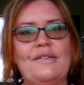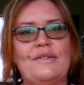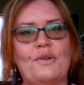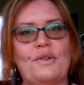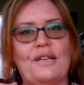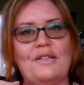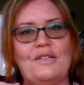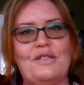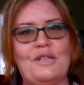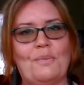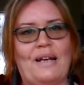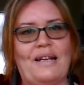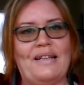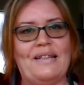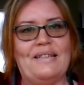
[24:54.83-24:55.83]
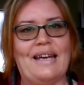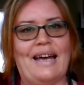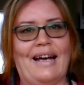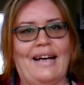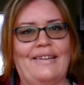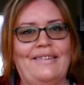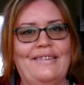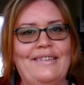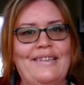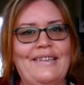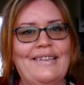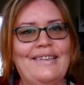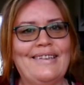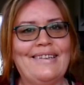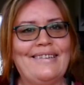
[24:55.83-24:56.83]
So then she went down.
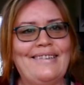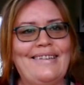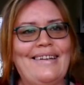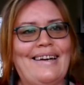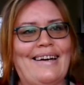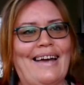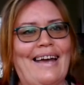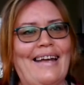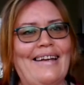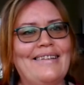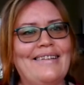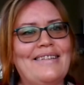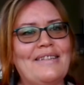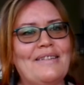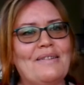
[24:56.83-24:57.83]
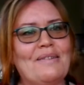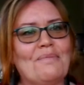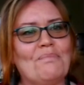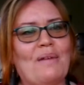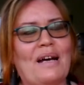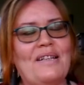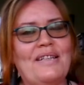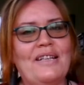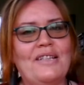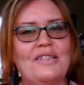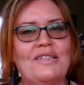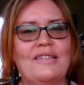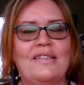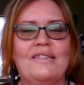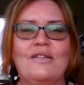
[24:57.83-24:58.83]
Yeah. And my
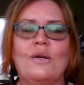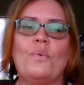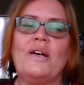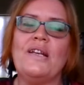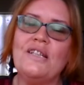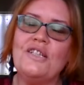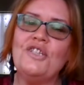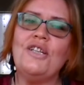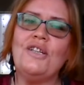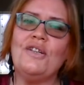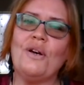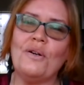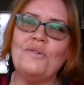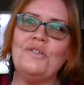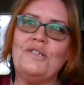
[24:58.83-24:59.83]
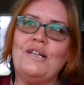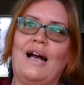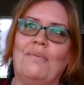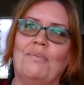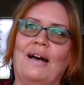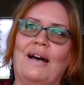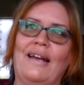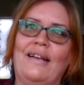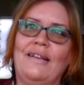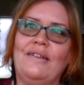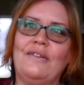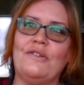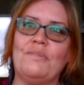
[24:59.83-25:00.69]
teacher said, so where did she go, Charmaine?